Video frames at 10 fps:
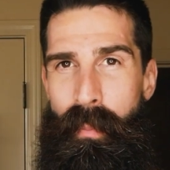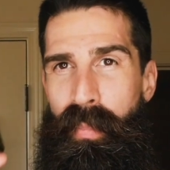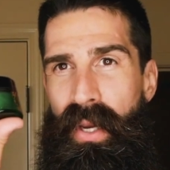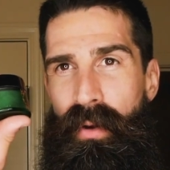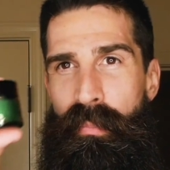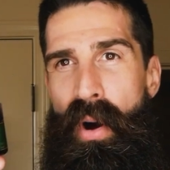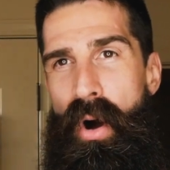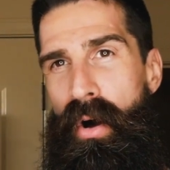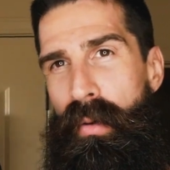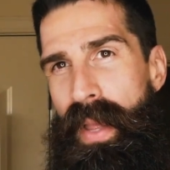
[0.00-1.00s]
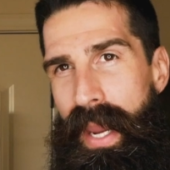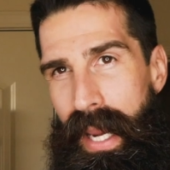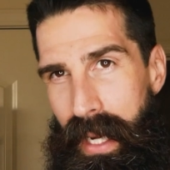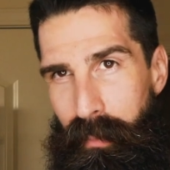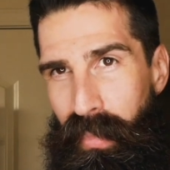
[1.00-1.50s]
beard balm
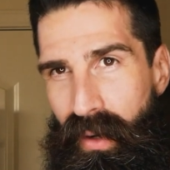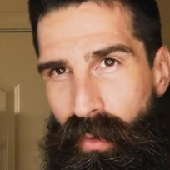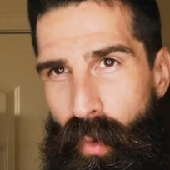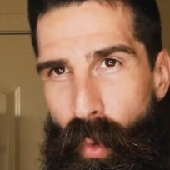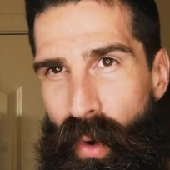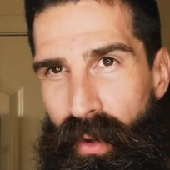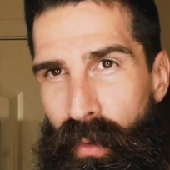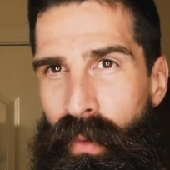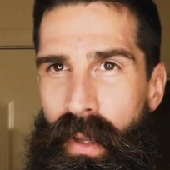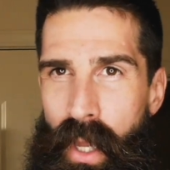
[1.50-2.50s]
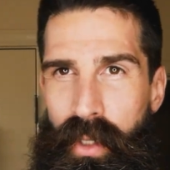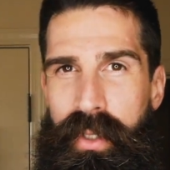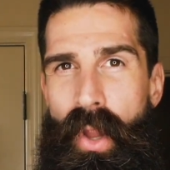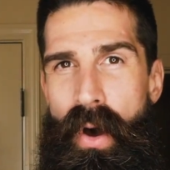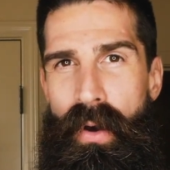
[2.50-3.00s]
and beard oil,
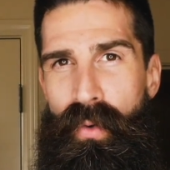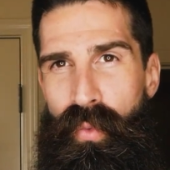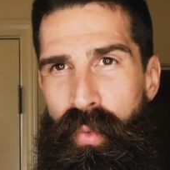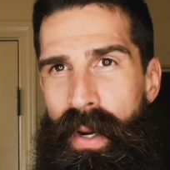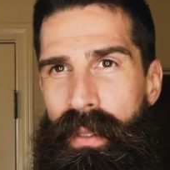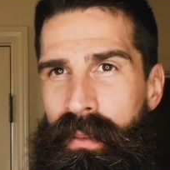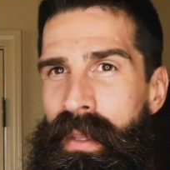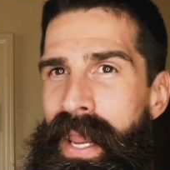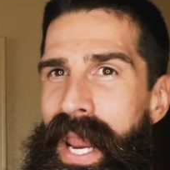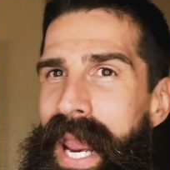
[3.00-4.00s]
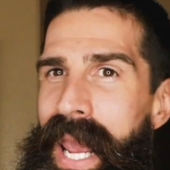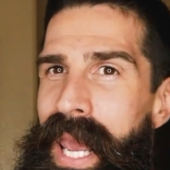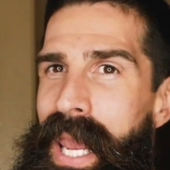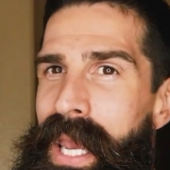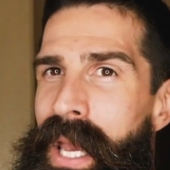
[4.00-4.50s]
along with
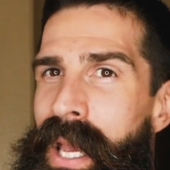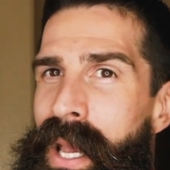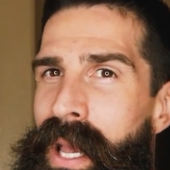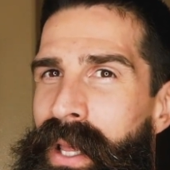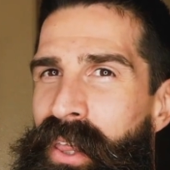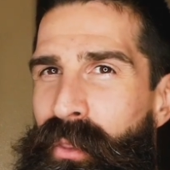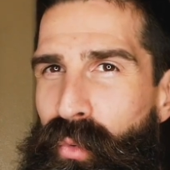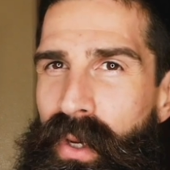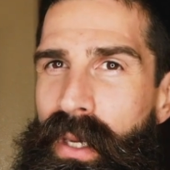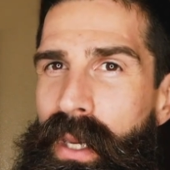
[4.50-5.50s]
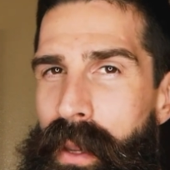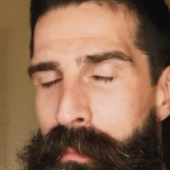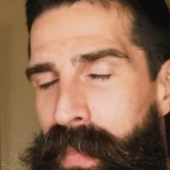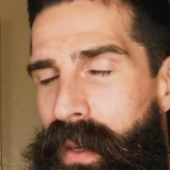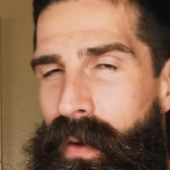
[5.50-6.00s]
a three
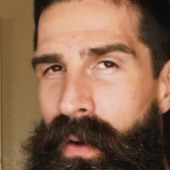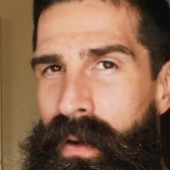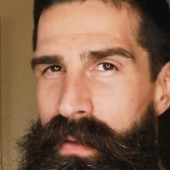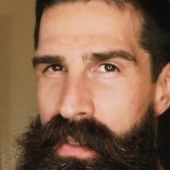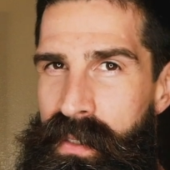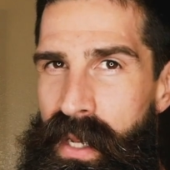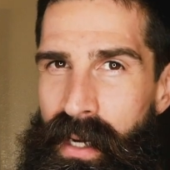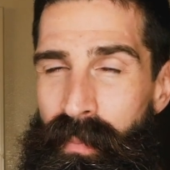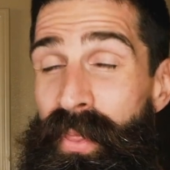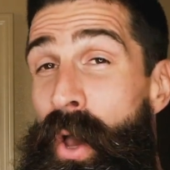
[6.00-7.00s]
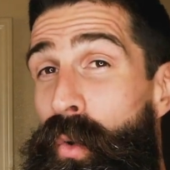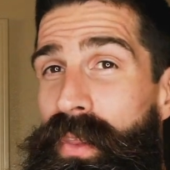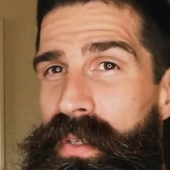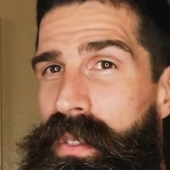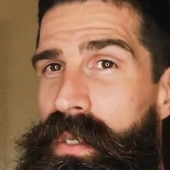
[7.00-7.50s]
mirror setup. Though
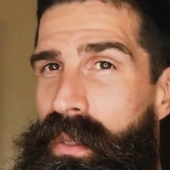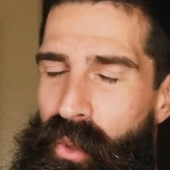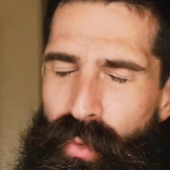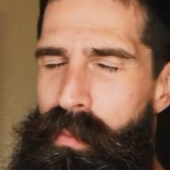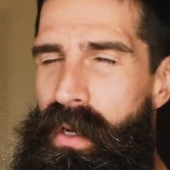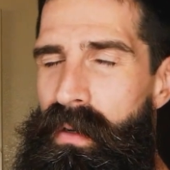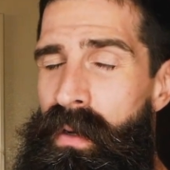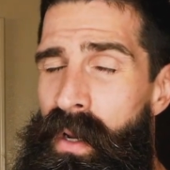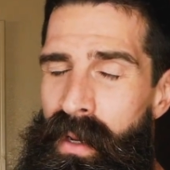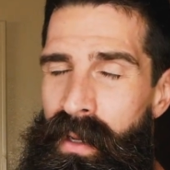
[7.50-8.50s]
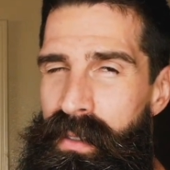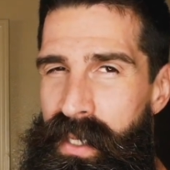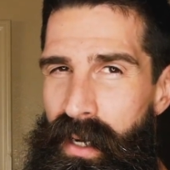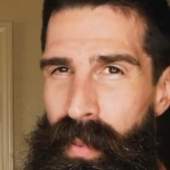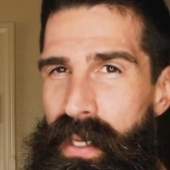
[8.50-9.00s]
this isn't three mirror
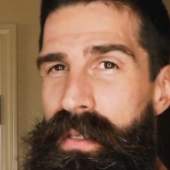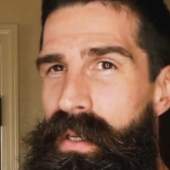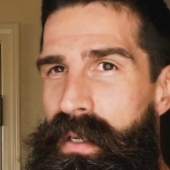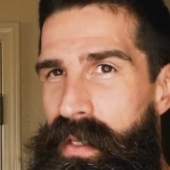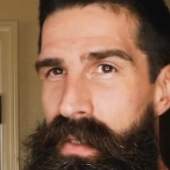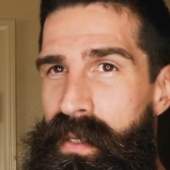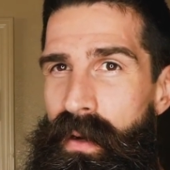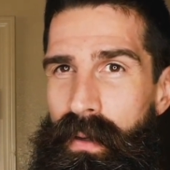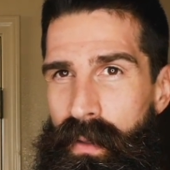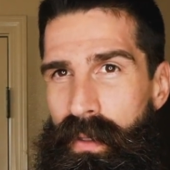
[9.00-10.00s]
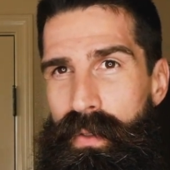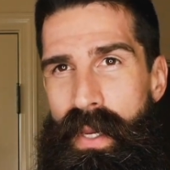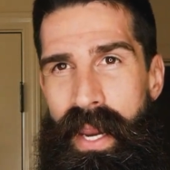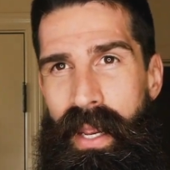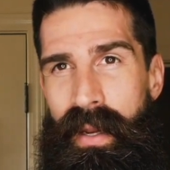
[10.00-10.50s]
setup isn't necessary, you can use
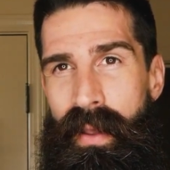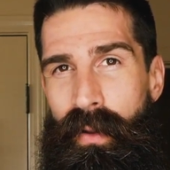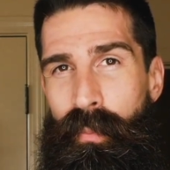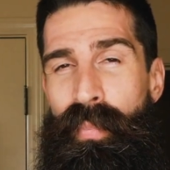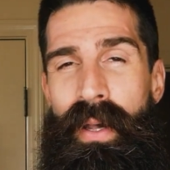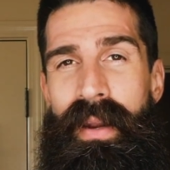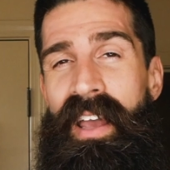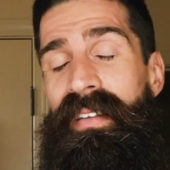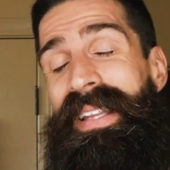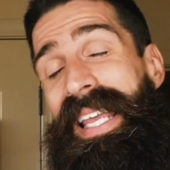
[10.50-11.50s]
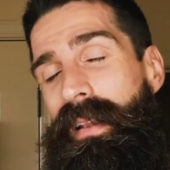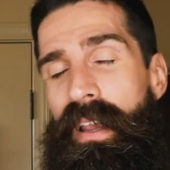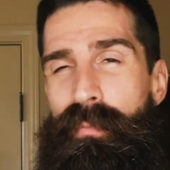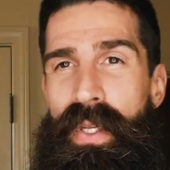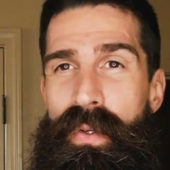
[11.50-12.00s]
a handheld, but I lately
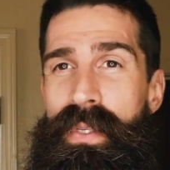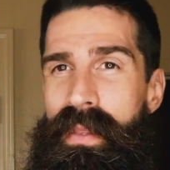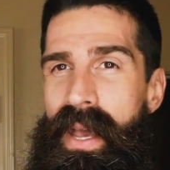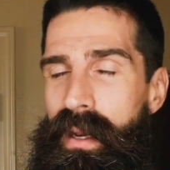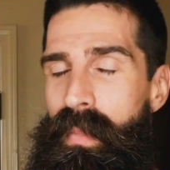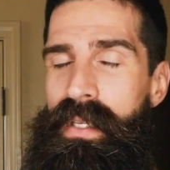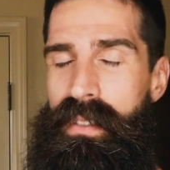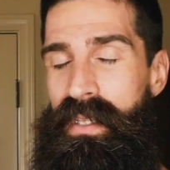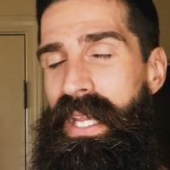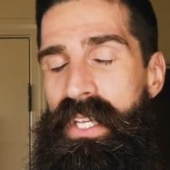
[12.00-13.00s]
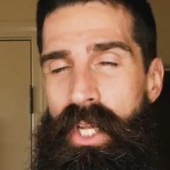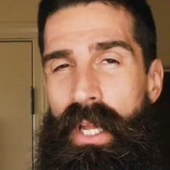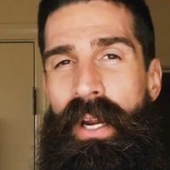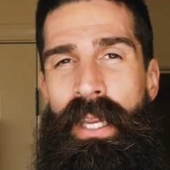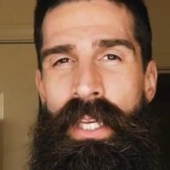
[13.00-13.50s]
I've been using that and it makes things a
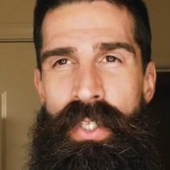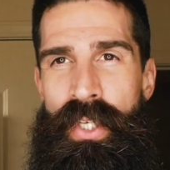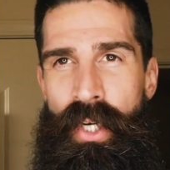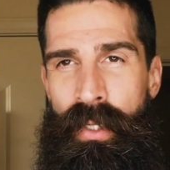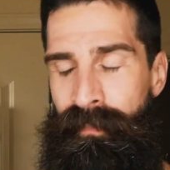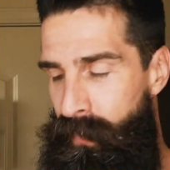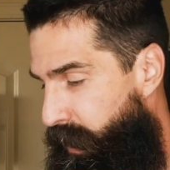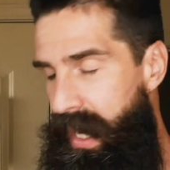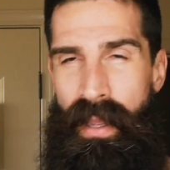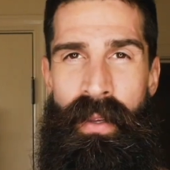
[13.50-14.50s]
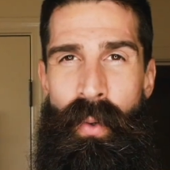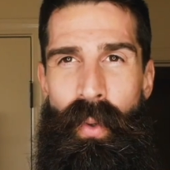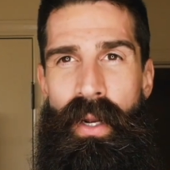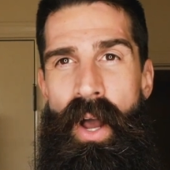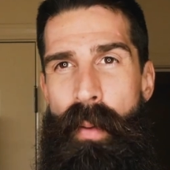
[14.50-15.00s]
lot easier. But yeah,
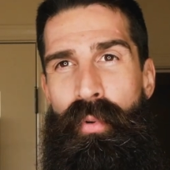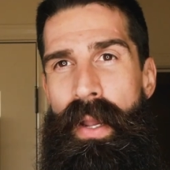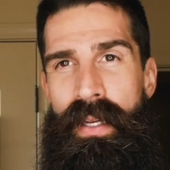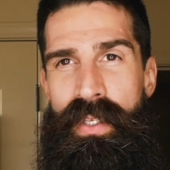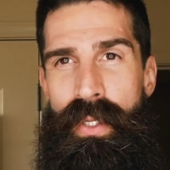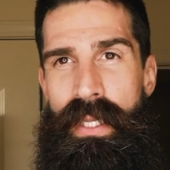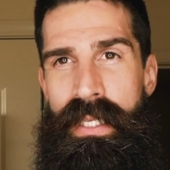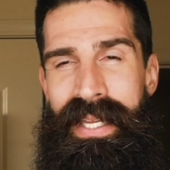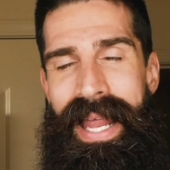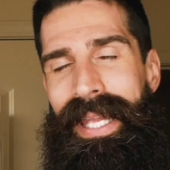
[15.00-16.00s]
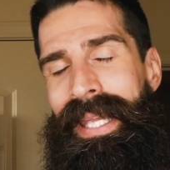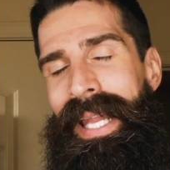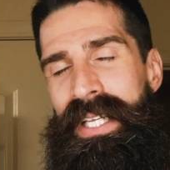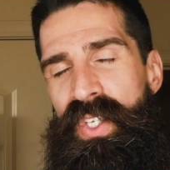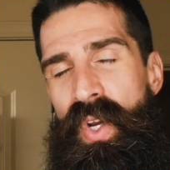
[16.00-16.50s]
we're gonna hop right into this.
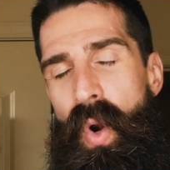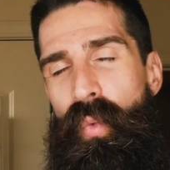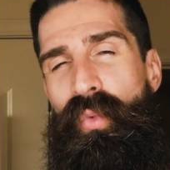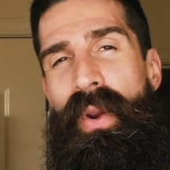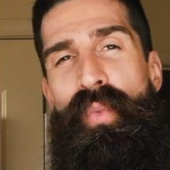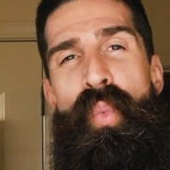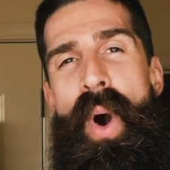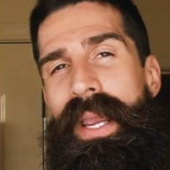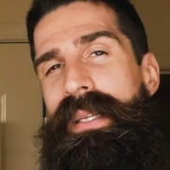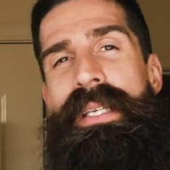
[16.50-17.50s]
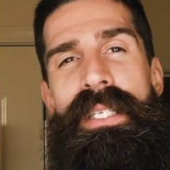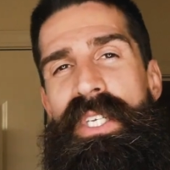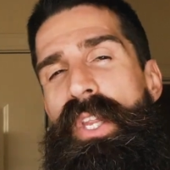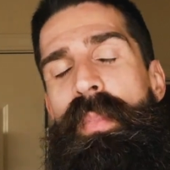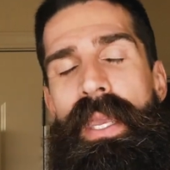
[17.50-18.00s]
Let's rewind it
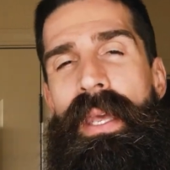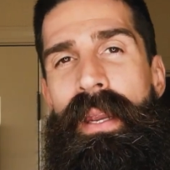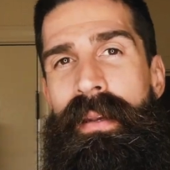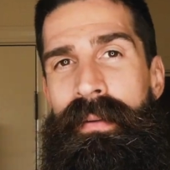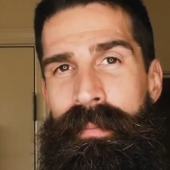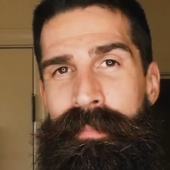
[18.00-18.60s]
to the beginning.